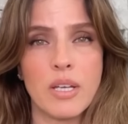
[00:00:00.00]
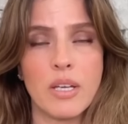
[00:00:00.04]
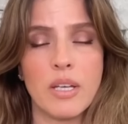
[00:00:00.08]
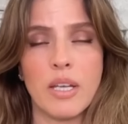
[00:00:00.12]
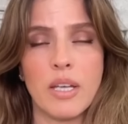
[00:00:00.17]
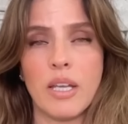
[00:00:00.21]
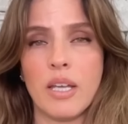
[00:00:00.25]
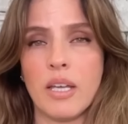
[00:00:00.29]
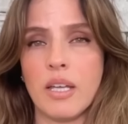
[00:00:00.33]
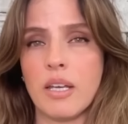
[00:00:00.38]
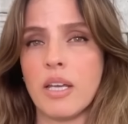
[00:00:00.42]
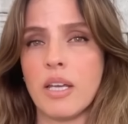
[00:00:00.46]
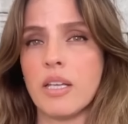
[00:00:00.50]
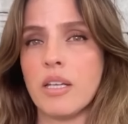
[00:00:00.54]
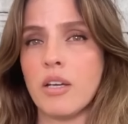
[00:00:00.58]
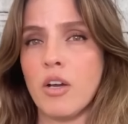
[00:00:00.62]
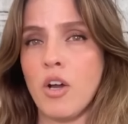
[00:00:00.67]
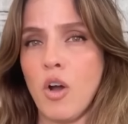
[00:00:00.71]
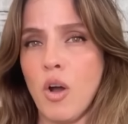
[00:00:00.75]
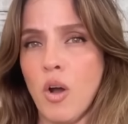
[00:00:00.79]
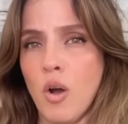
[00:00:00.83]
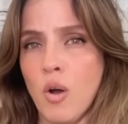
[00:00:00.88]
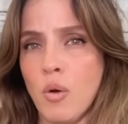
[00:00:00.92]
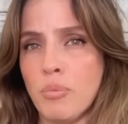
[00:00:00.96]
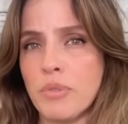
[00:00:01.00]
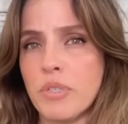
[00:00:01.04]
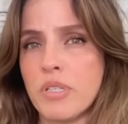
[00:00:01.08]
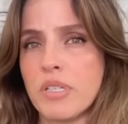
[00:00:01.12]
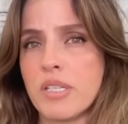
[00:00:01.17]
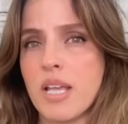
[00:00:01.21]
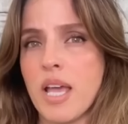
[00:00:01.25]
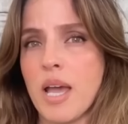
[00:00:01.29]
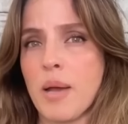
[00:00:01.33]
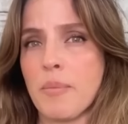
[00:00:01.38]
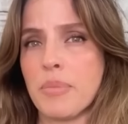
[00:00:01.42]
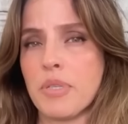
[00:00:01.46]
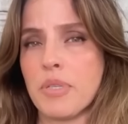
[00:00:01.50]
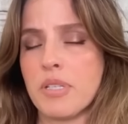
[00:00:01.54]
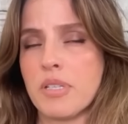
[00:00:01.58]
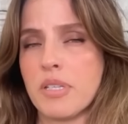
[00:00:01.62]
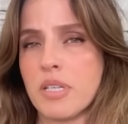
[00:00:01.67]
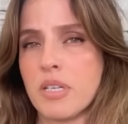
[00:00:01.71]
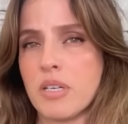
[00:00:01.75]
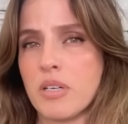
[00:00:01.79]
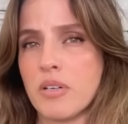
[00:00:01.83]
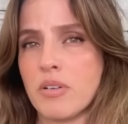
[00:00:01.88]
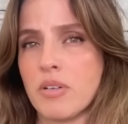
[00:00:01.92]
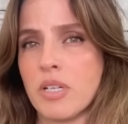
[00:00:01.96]
And I hope this happens
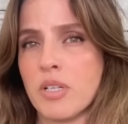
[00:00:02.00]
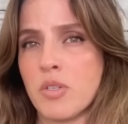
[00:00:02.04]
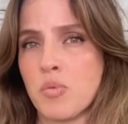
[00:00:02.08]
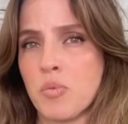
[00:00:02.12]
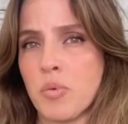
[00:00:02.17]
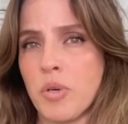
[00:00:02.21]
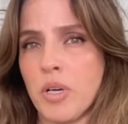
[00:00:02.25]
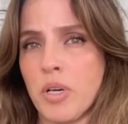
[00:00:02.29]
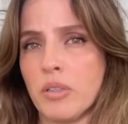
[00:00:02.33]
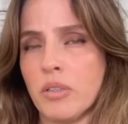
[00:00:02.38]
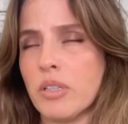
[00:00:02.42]
here as well.